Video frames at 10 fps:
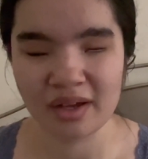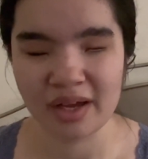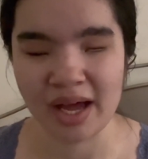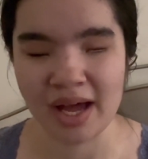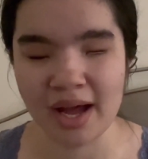
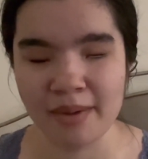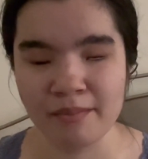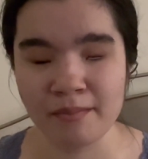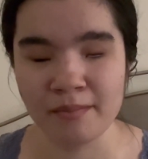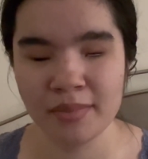
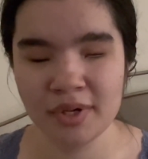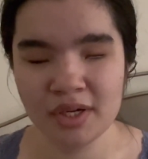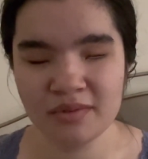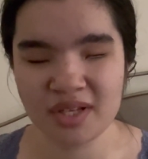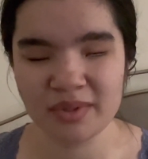
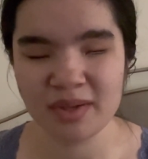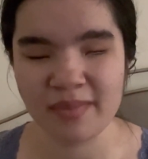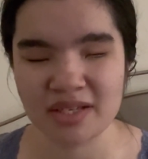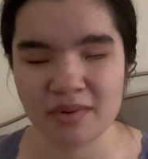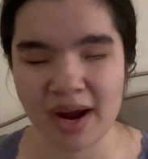
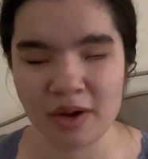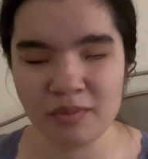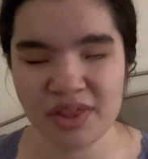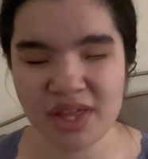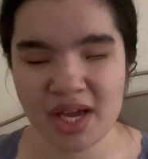mess around
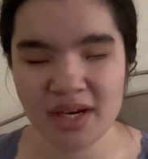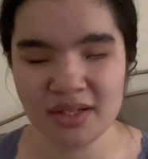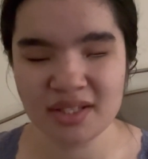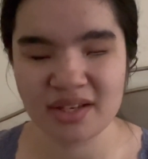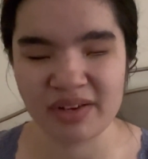with it
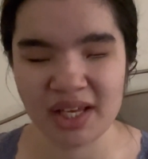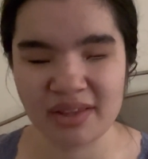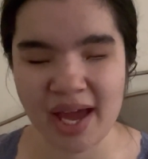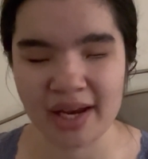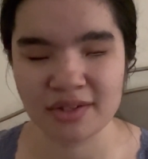and stuff like
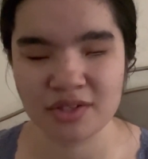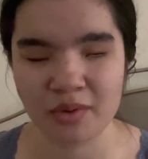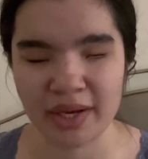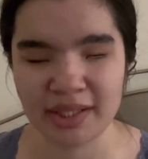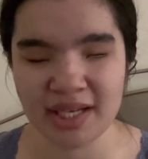that, and so
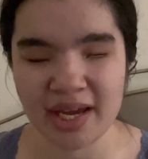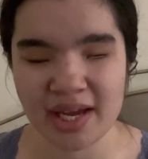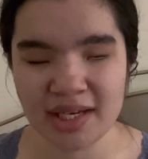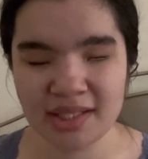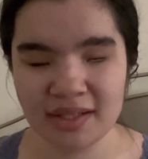I
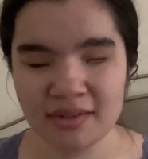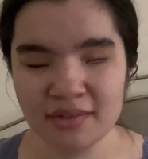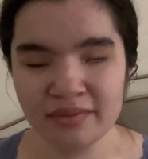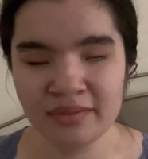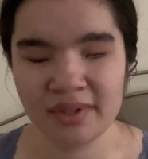did,
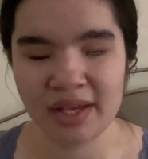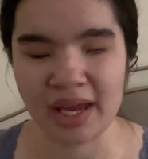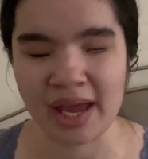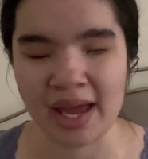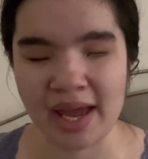
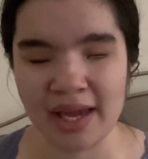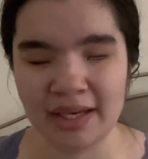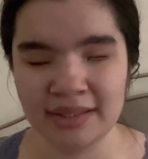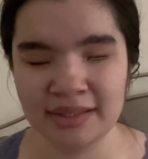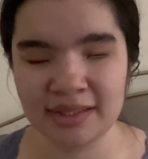
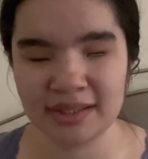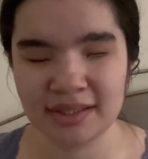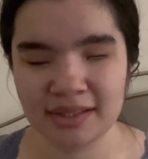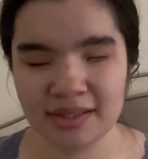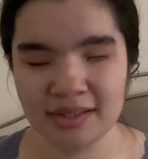and
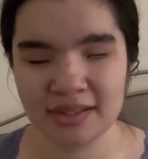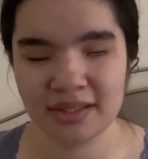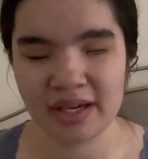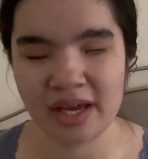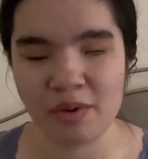
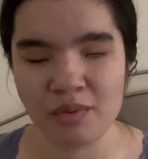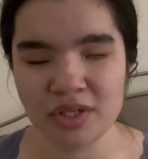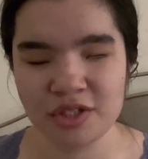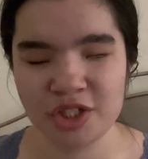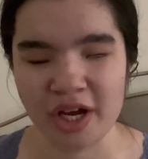it
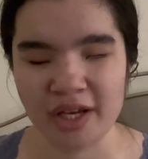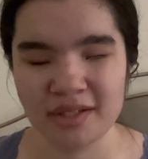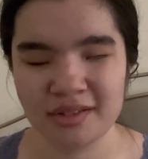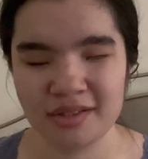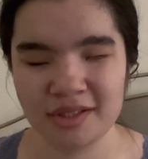was
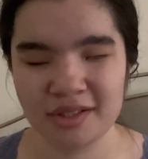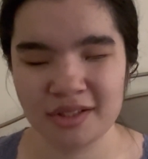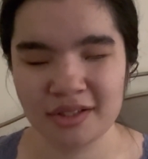just,